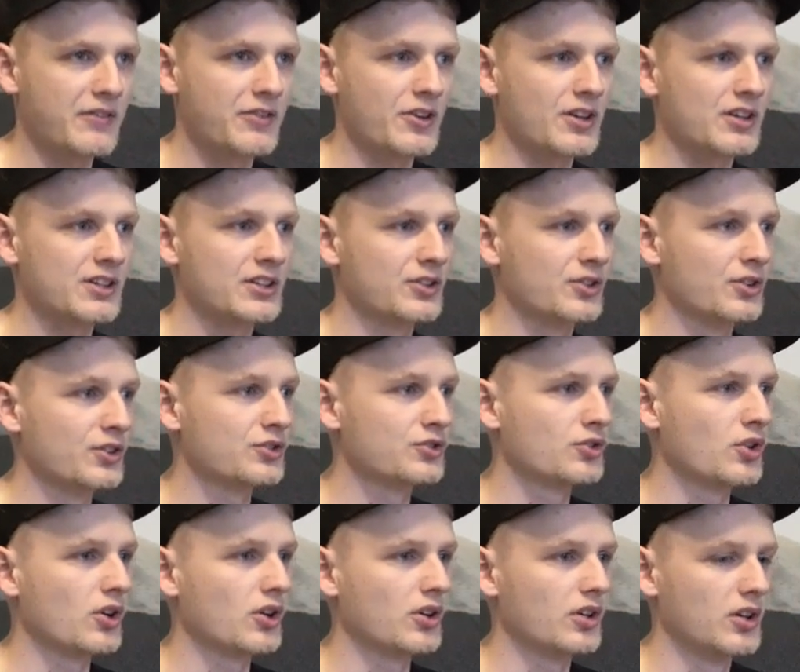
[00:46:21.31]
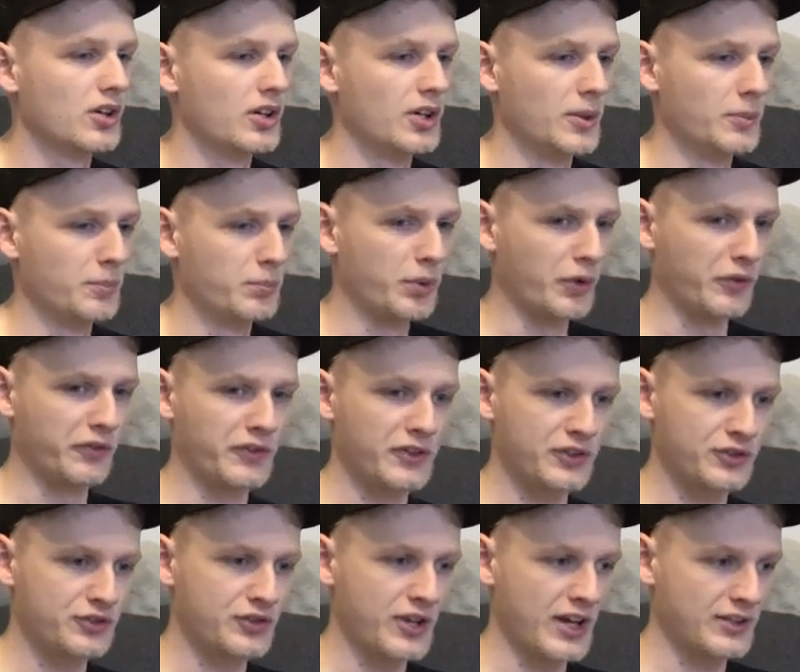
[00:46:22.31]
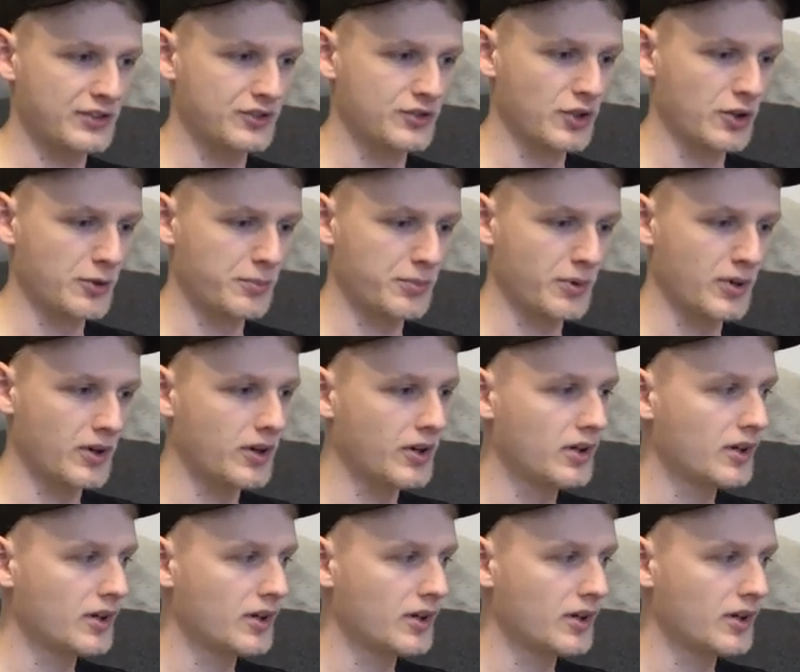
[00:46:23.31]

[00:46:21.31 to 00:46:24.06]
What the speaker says: You know, he's not puffing his chest up or